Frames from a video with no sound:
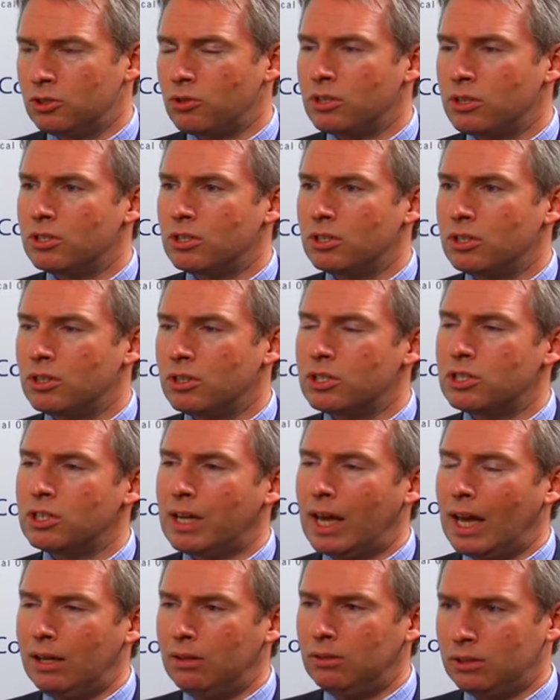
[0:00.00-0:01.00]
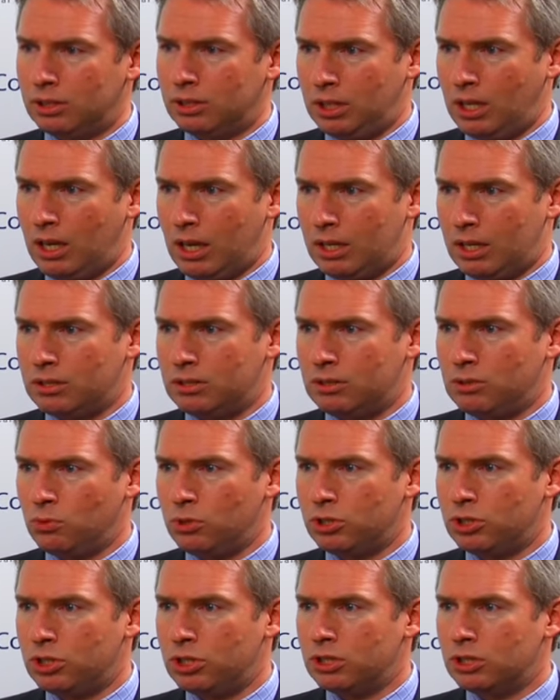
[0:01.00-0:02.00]
So there's an ALK test
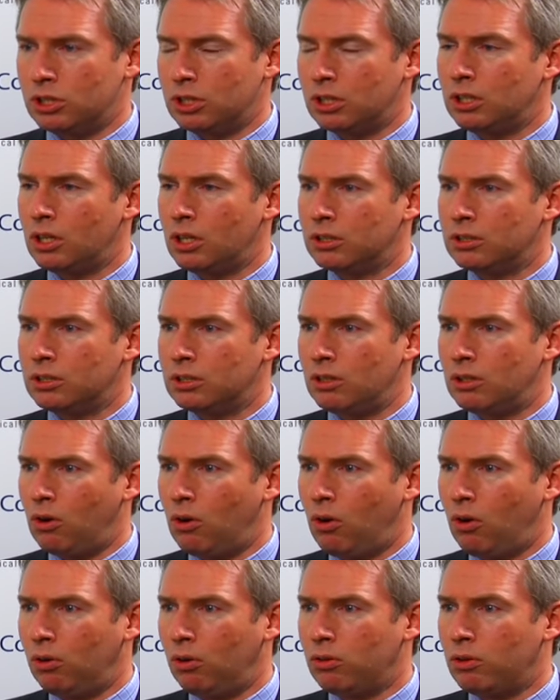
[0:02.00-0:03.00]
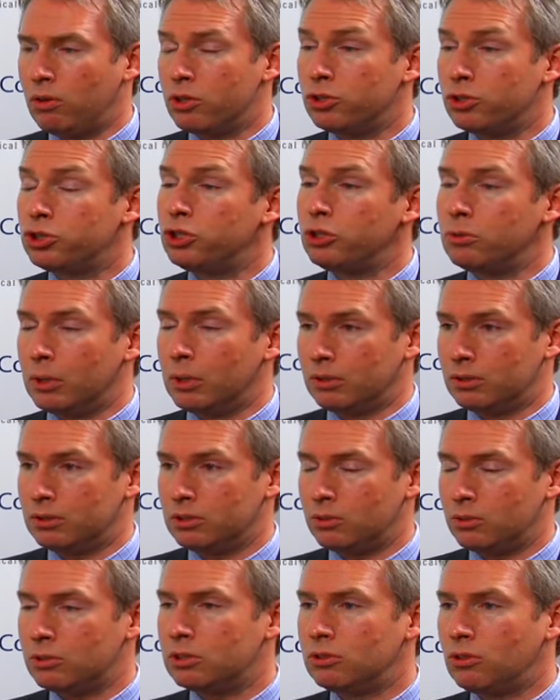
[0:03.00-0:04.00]
which is conducted on the tumor.
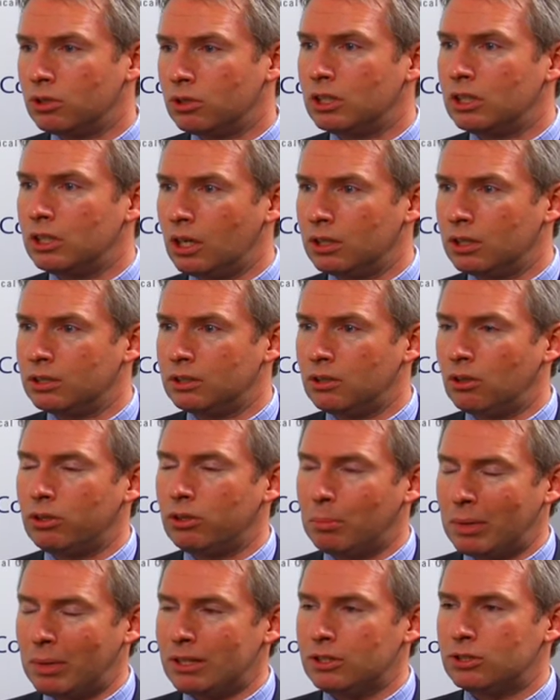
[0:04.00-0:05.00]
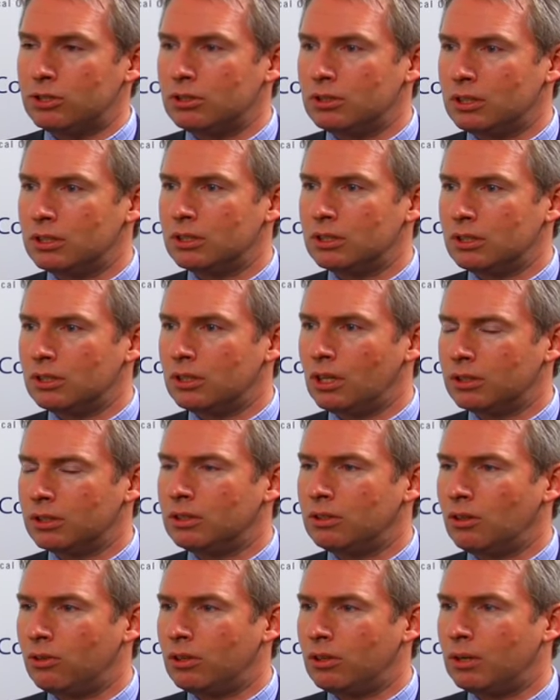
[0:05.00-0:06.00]
So it's not conducted on the patient, it's
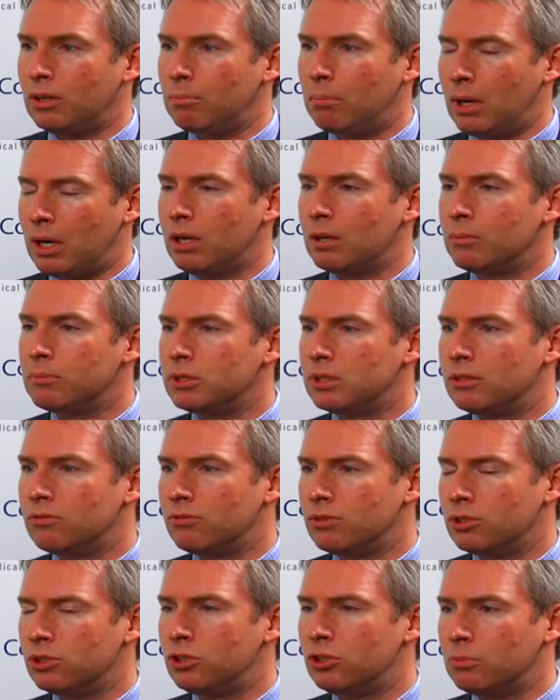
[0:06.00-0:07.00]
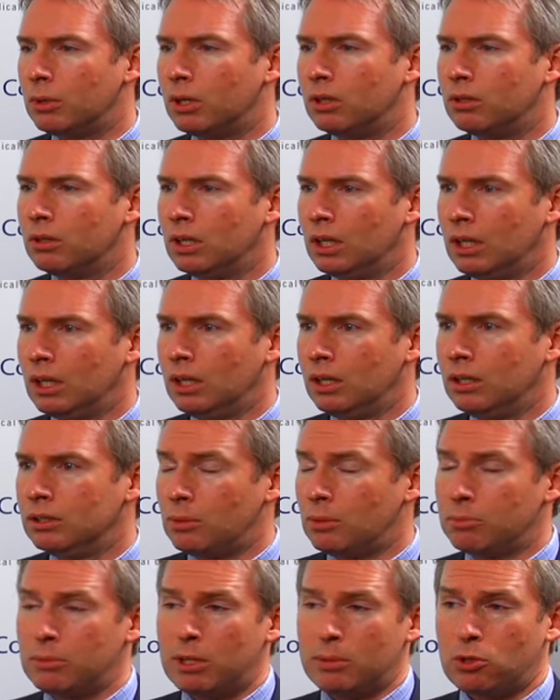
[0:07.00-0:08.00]
conducted on the biopsy of the tumor.
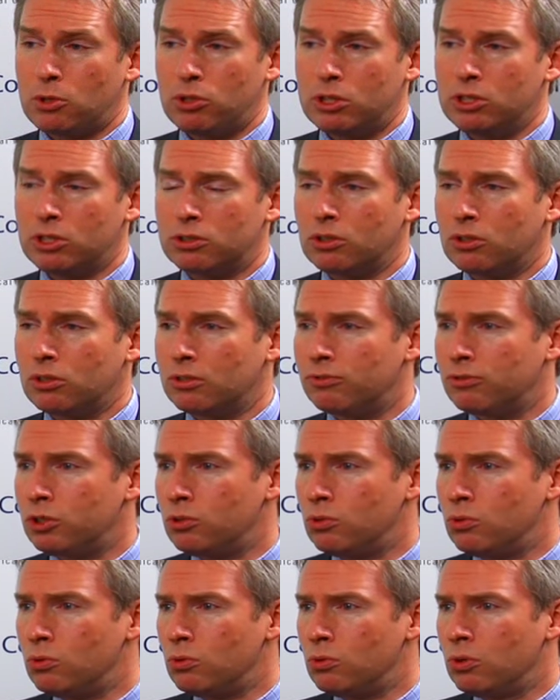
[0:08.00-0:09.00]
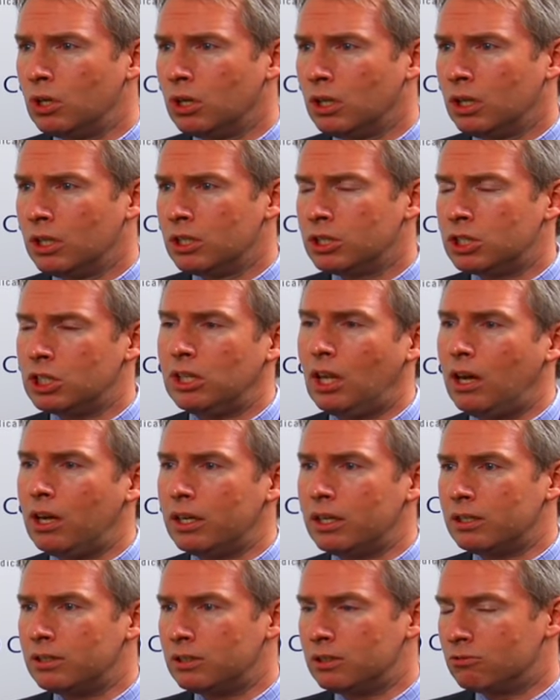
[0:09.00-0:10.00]
Sometimes only just on a few
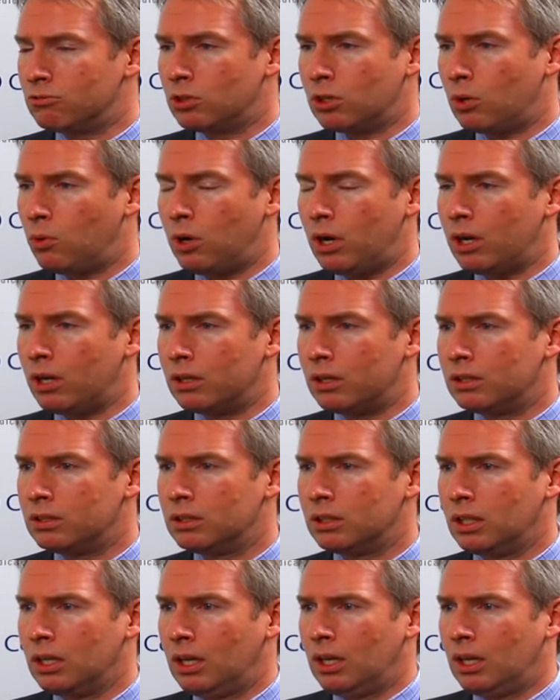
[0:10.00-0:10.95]
slides are required.